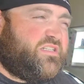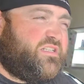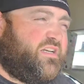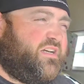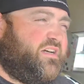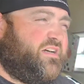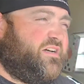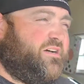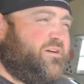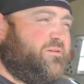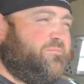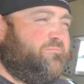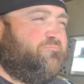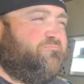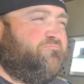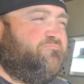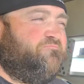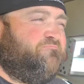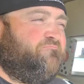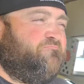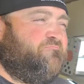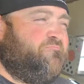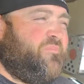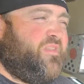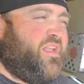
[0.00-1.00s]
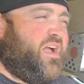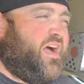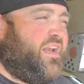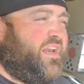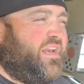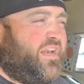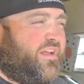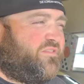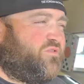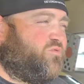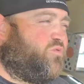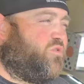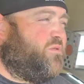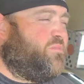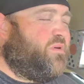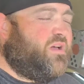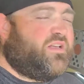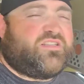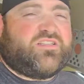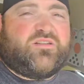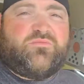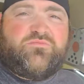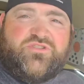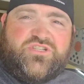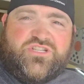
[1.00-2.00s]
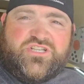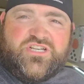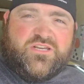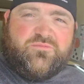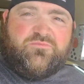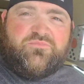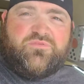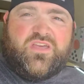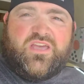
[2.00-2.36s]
I didn't have to worry about some cheap